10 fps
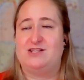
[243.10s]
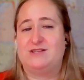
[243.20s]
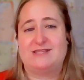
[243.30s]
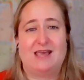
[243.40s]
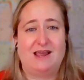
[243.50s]
to
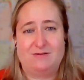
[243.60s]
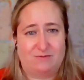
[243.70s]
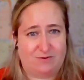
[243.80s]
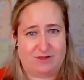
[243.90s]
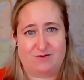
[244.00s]
decide
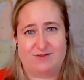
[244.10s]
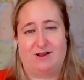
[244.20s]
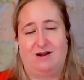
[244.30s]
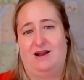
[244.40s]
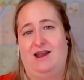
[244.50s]
what those
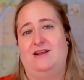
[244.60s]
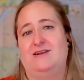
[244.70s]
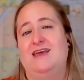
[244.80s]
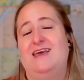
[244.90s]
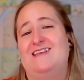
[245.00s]
are.
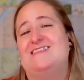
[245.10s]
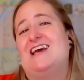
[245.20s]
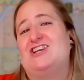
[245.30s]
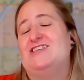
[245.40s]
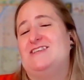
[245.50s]
And that's
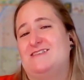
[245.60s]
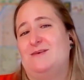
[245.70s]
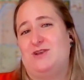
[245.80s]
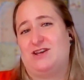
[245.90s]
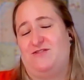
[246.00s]
actually a
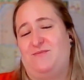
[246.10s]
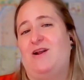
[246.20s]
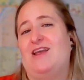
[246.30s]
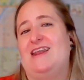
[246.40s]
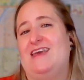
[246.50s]
subject of
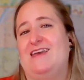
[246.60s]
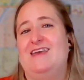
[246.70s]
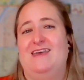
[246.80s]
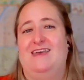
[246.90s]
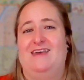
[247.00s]
bargaining.
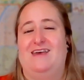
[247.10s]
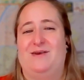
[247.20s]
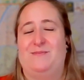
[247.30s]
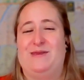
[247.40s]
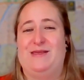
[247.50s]

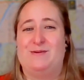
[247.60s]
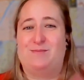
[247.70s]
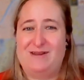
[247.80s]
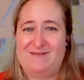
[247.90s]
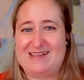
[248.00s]
In the
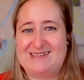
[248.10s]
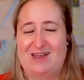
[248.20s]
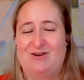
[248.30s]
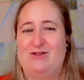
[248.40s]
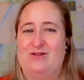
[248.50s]
previous
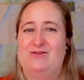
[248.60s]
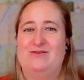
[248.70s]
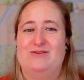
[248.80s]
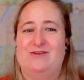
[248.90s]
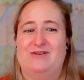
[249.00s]
cycle,
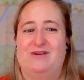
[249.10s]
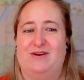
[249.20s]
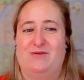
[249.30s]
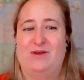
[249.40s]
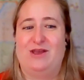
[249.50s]

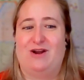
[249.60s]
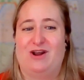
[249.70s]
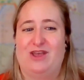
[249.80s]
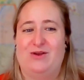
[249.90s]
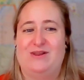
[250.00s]
we
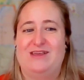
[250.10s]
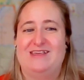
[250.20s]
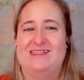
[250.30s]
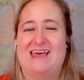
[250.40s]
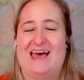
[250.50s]
argued
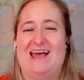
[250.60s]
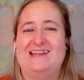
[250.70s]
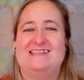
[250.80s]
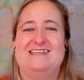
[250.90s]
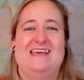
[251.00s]

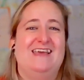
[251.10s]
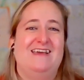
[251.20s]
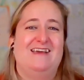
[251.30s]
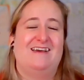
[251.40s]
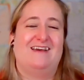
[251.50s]
that
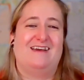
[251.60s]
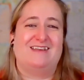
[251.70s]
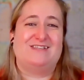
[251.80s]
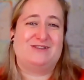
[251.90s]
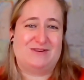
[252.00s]

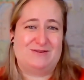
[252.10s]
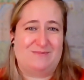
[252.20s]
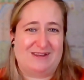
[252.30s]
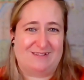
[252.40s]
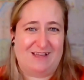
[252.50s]
student
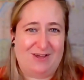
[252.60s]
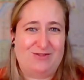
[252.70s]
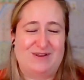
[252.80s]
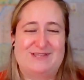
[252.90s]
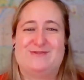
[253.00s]
mental
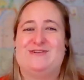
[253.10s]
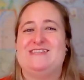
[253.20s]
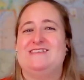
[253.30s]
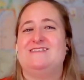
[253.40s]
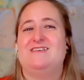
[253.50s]
health
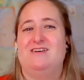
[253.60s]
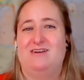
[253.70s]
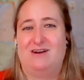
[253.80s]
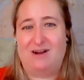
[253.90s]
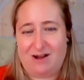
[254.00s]
resources
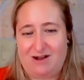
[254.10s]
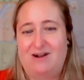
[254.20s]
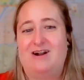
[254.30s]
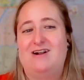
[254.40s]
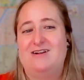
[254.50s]

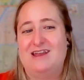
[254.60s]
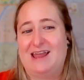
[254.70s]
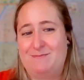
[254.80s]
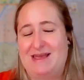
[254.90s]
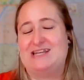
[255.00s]
are
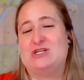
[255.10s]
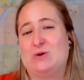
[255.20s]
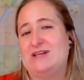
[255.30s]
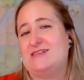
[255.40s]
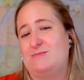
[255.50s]
a
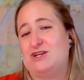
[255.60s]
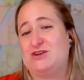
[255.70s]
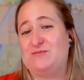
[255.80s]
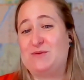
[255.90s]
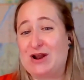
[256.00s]
mandatory subject
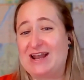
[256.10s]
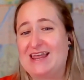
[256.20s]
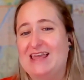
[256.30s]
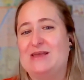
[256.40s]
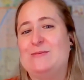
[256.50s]
of
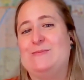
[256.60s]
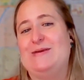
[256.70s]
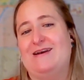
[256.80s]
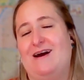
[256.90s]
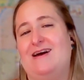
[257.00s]
bargaining
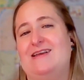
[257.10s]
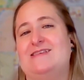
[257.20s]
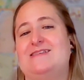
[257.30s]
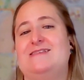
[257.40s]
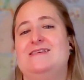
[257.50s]

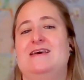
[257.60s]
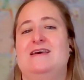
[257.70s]
because